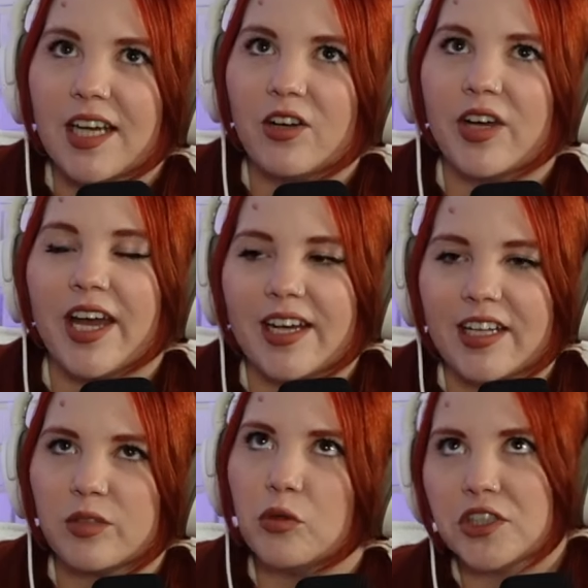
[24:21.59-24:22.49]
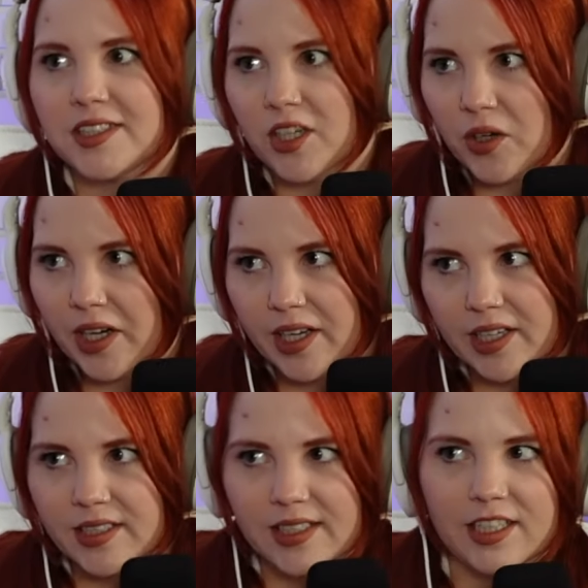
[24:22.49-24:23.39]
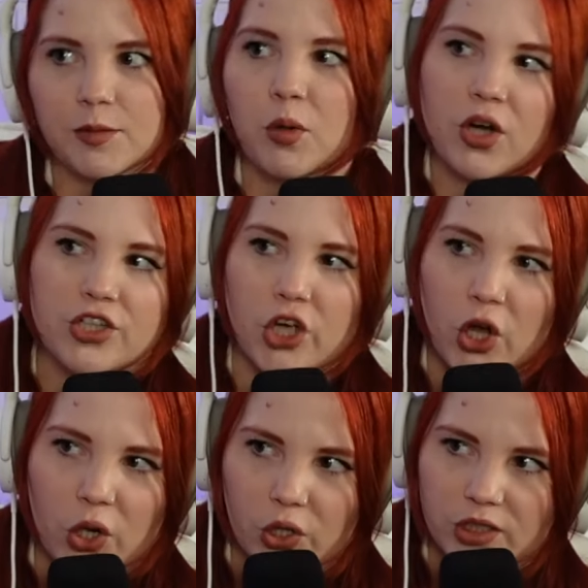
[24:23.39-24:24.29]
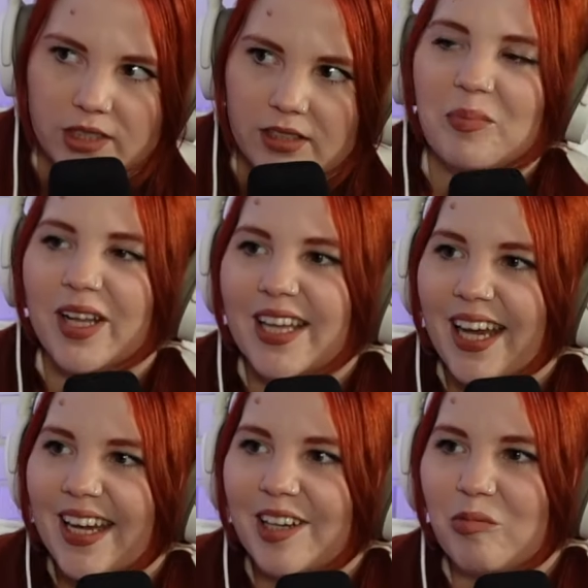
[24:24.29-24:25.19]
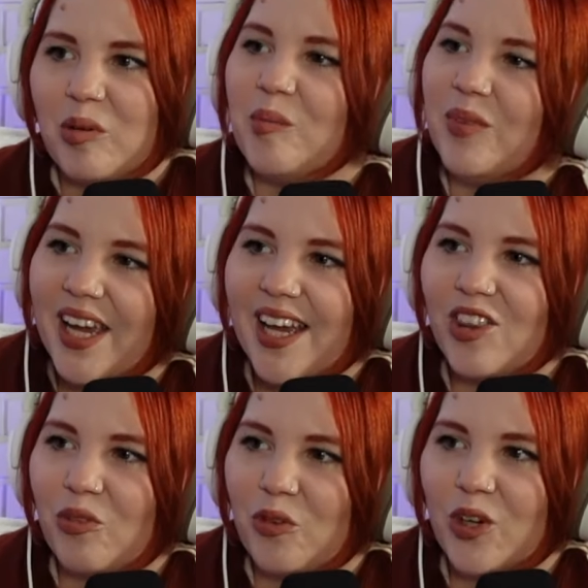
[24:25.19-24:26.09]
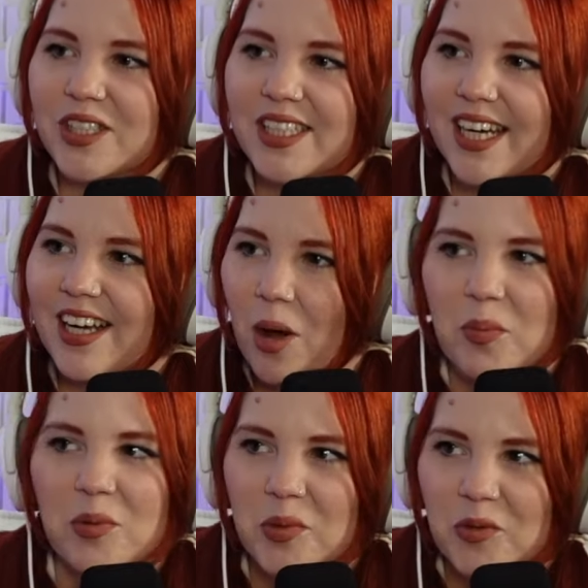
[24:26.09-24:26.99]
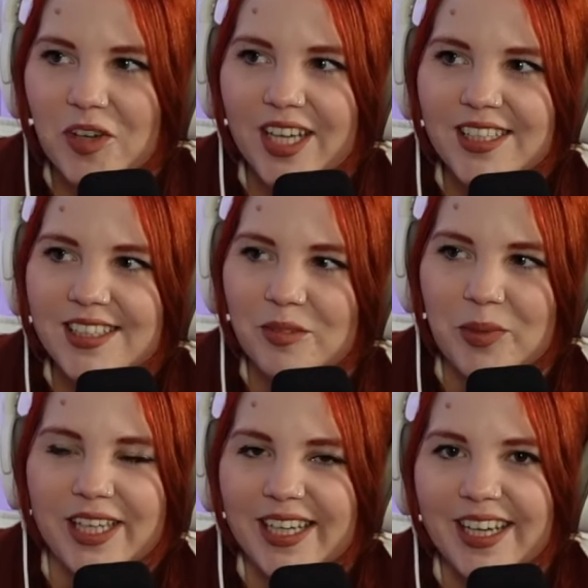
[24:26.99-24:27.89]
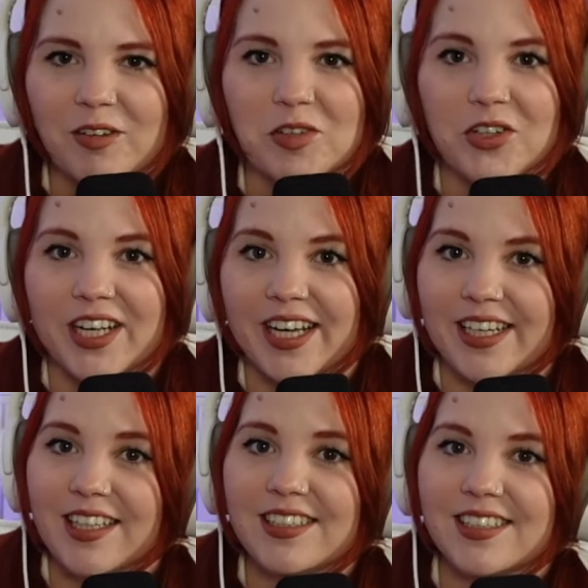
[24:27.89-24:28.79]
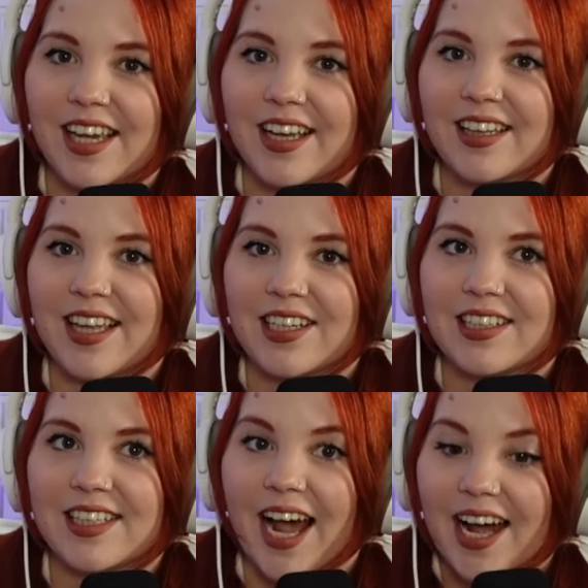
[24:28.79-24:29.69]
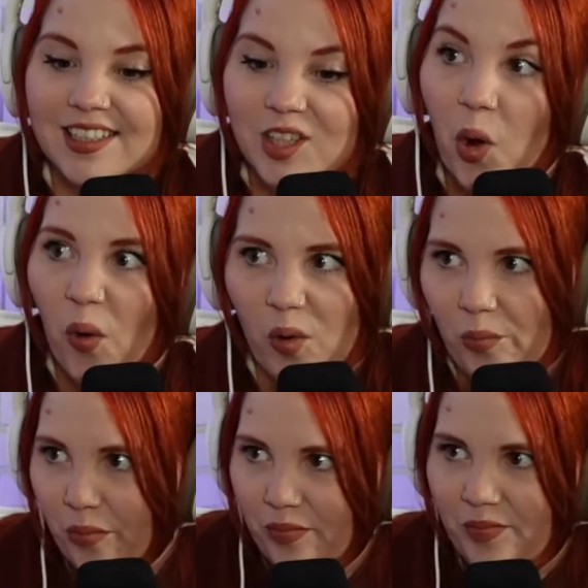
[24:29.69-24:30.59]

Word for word: like, okay, it gets more serious, it right. gets more adult. But, like, for me, the first, like, couple movies, the beginning when they're kids, like, that that's home.